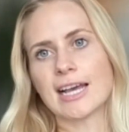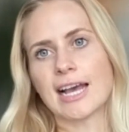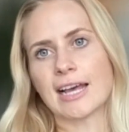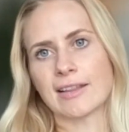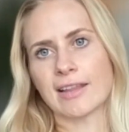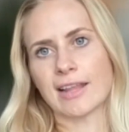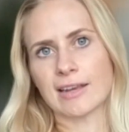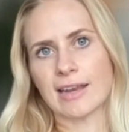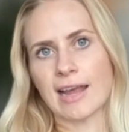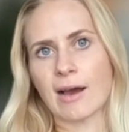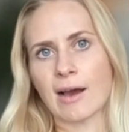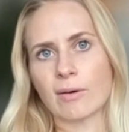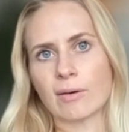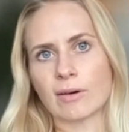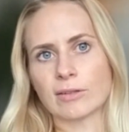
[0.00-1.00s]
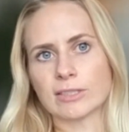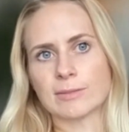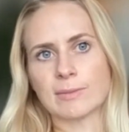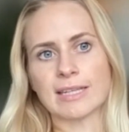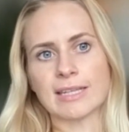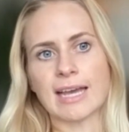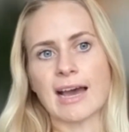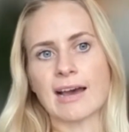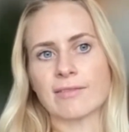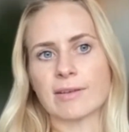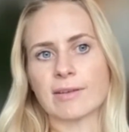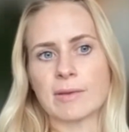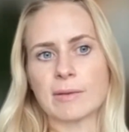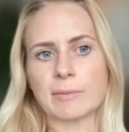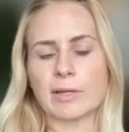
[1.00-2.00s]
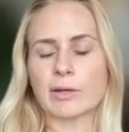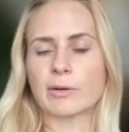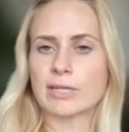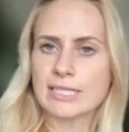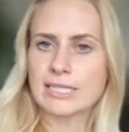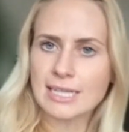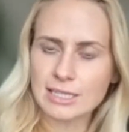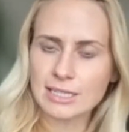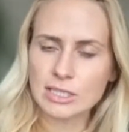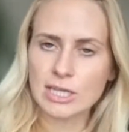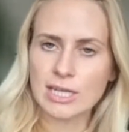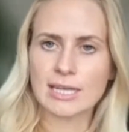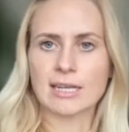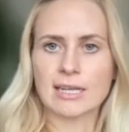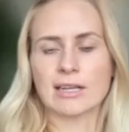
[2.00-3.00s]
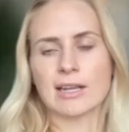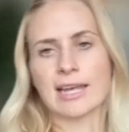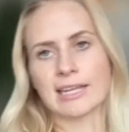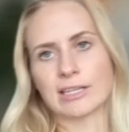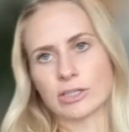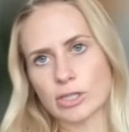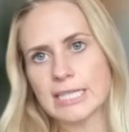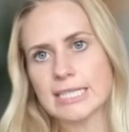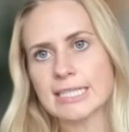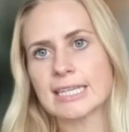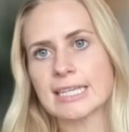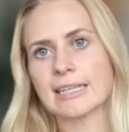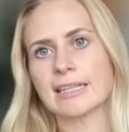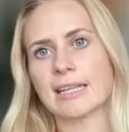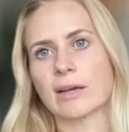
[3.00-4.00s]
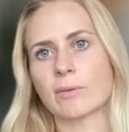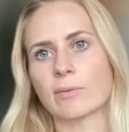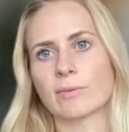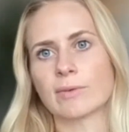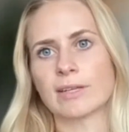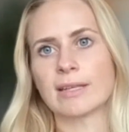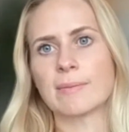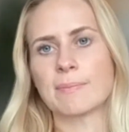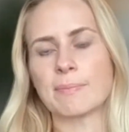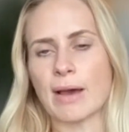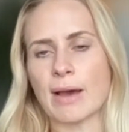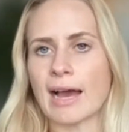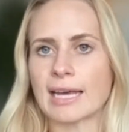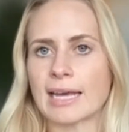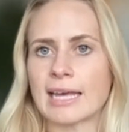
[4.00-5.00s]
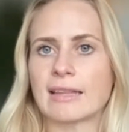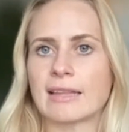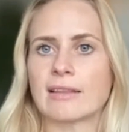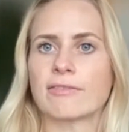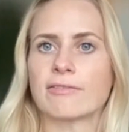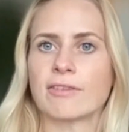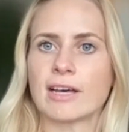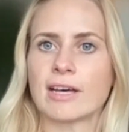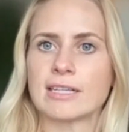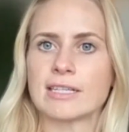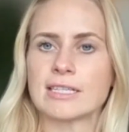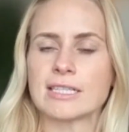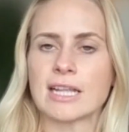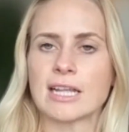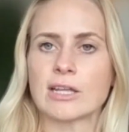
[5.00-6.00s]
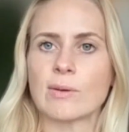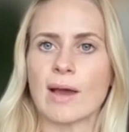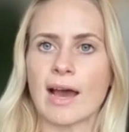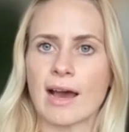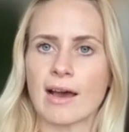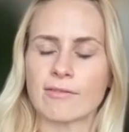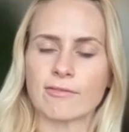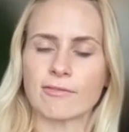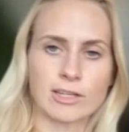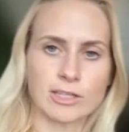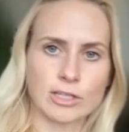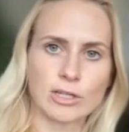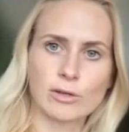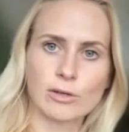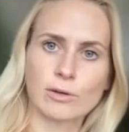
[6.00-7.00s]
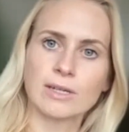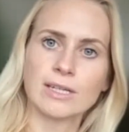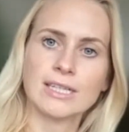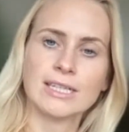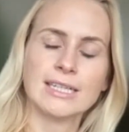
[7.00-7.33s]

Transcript: And then now ultimately having people like Chris Dixon and Andreessen, like really backing the fund that you have, Fund 2.